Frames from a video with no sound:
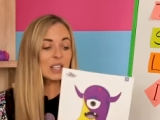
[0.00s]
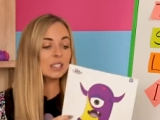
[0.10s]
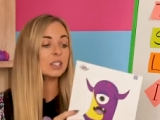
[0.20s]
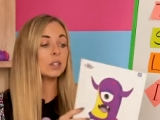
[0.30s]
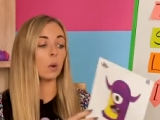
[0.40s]

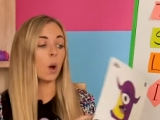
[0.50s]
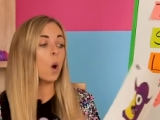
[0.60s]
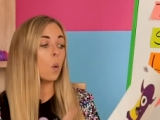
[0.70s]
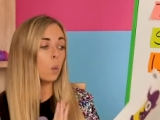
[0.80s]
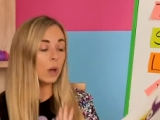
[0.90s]
So
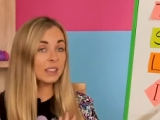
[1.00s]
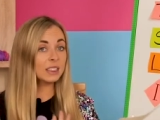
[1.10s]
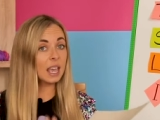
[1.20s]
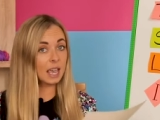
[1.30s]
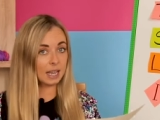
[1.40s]
with
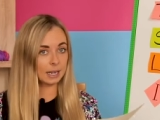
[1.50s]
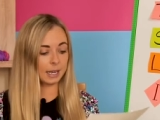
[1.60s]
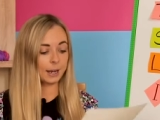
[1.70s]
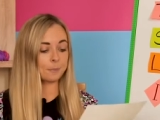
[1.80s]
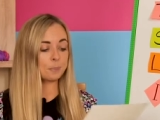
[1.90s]
the
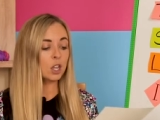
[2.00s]
alien,